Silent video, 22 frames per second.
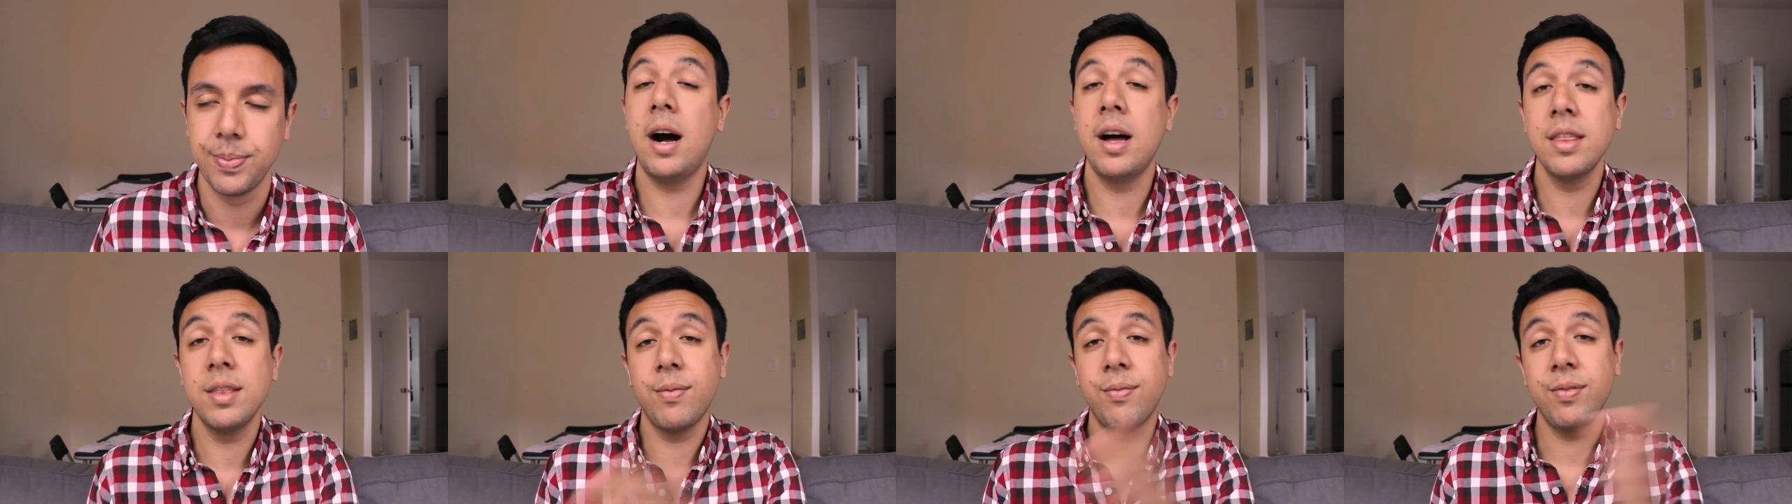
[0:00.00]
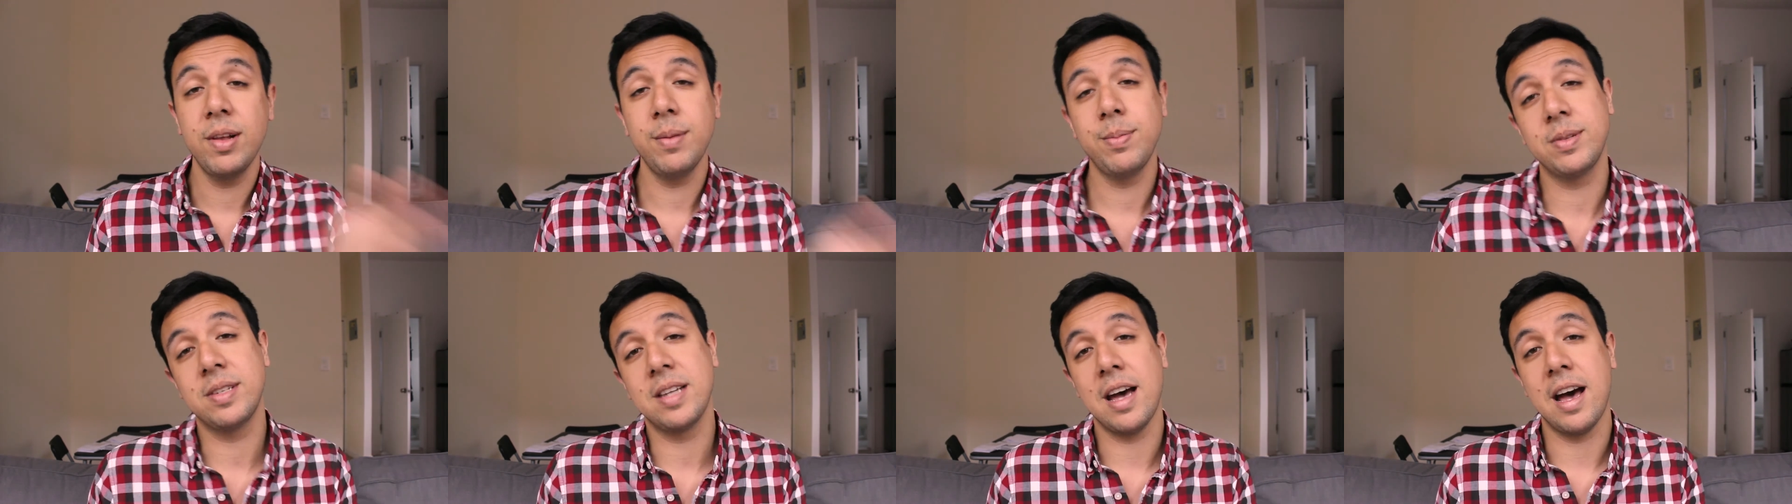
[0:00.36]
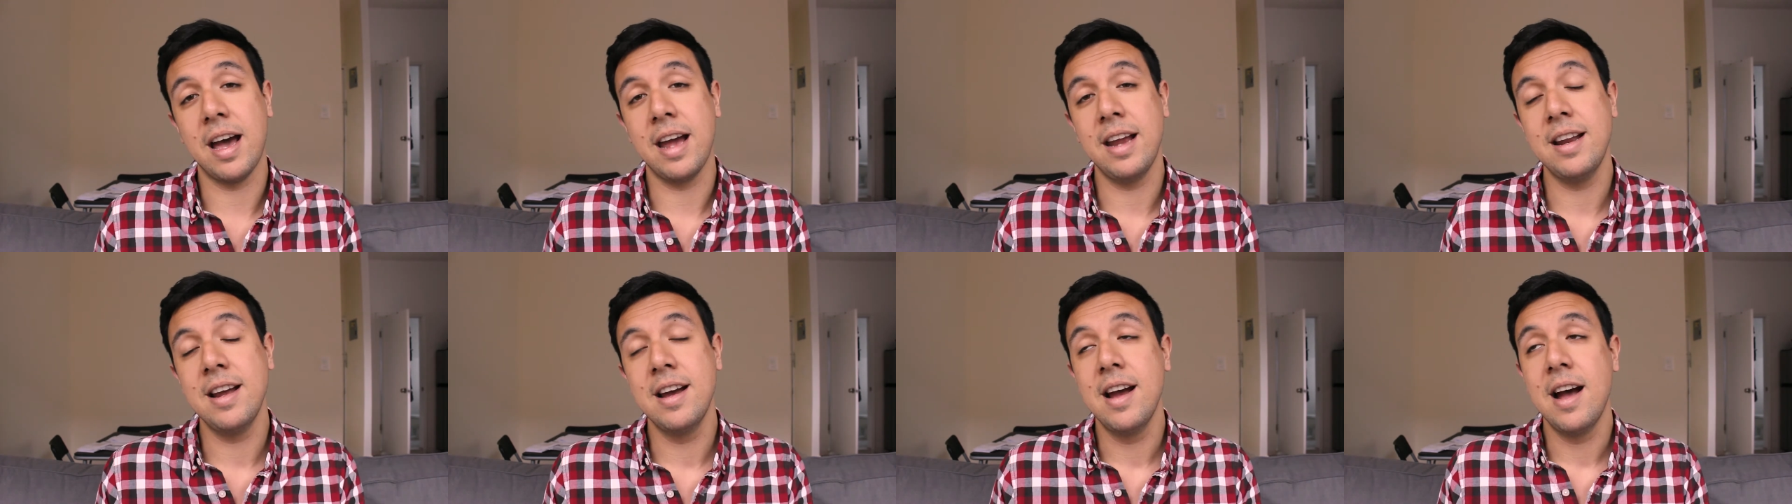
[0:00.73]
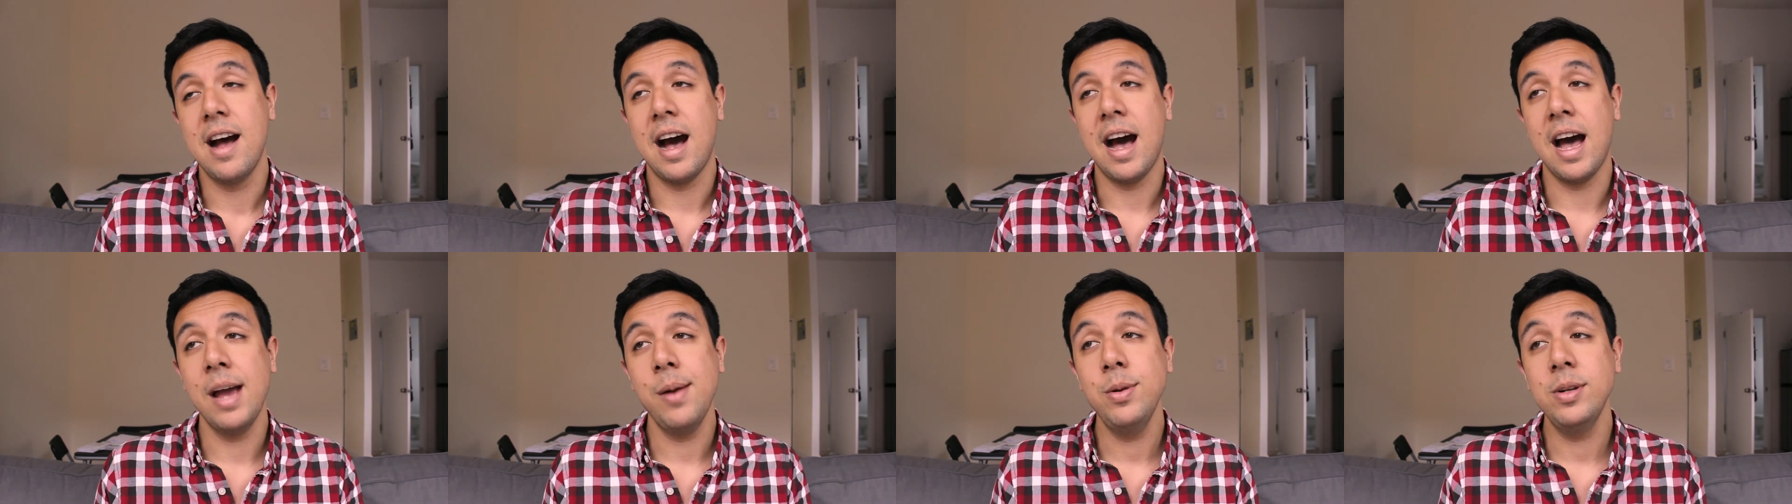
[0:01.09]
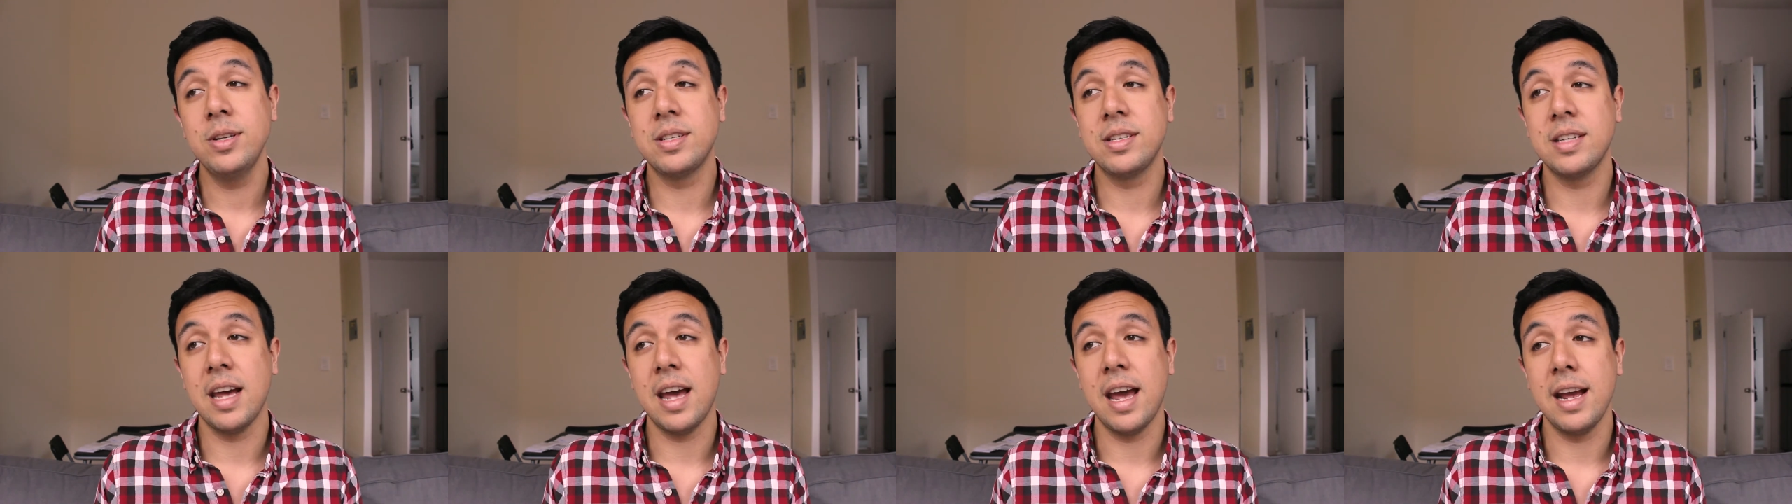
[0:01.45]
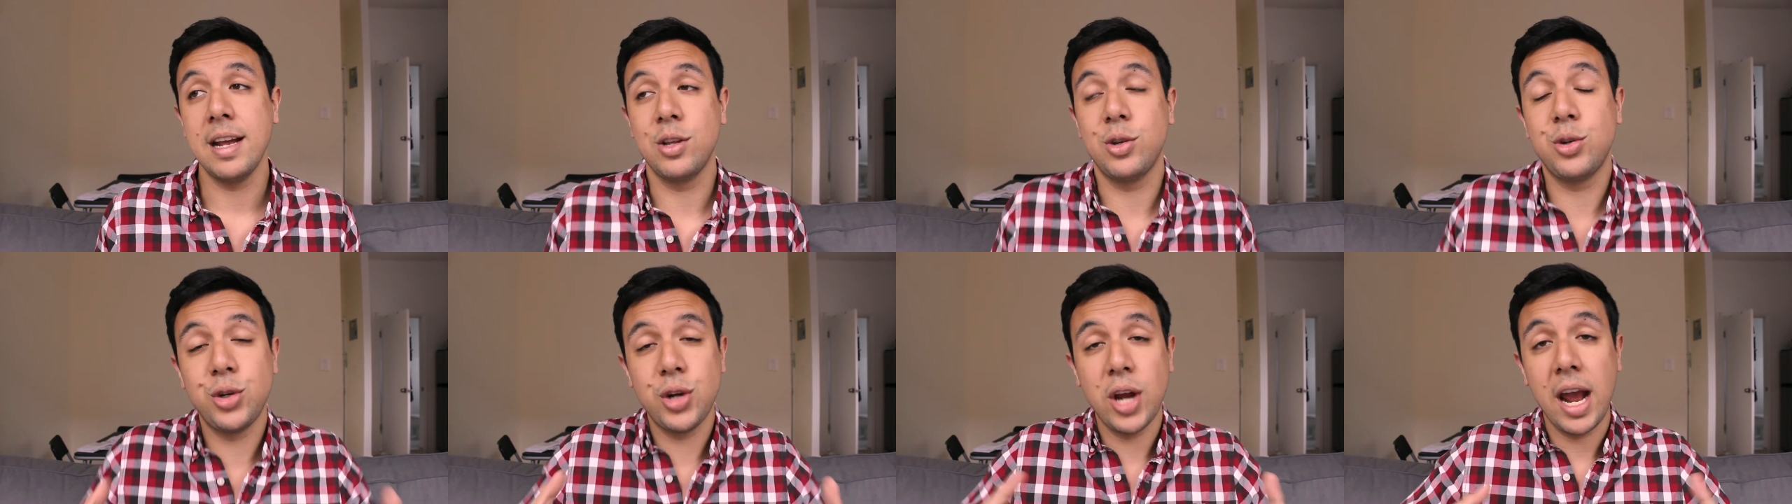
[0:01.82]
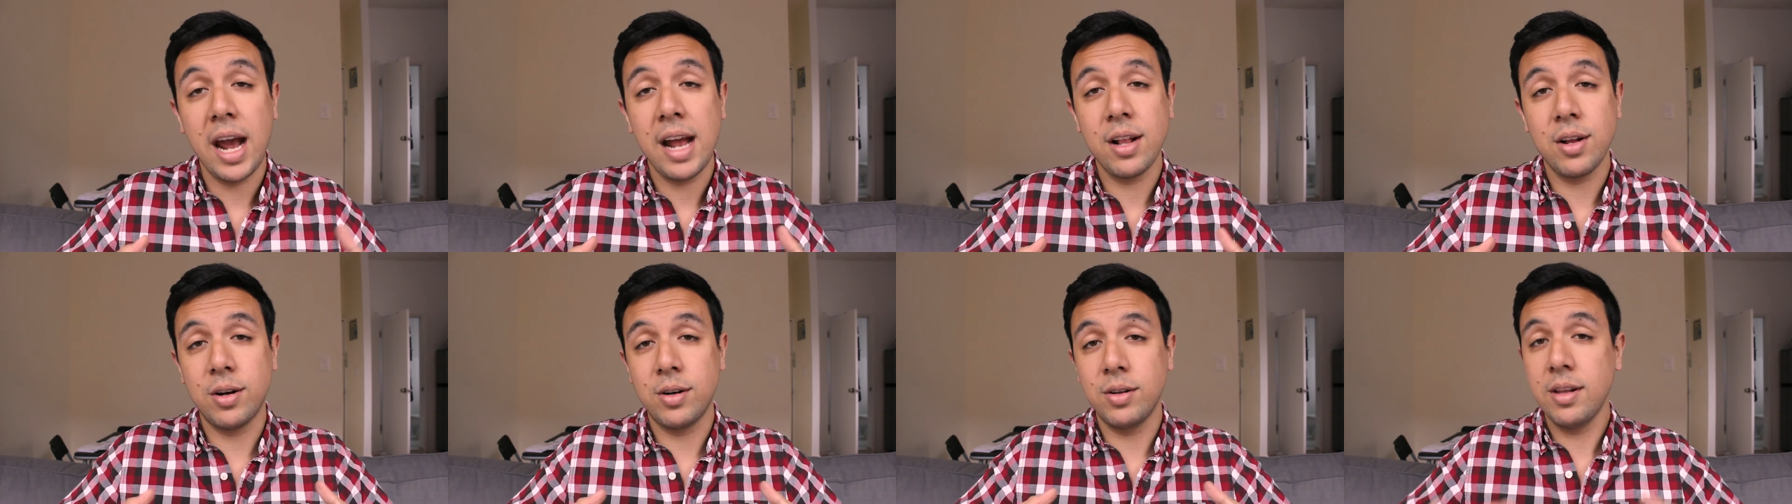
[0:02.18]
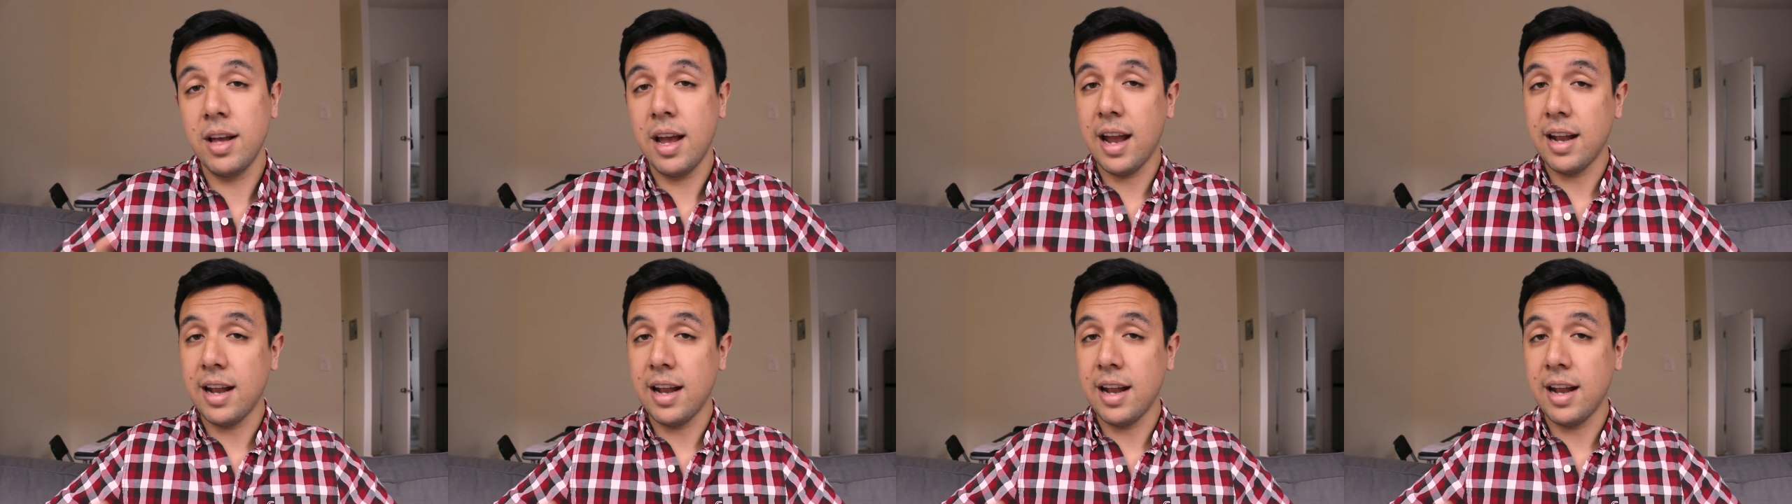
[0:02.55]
On the flip side, I would say channel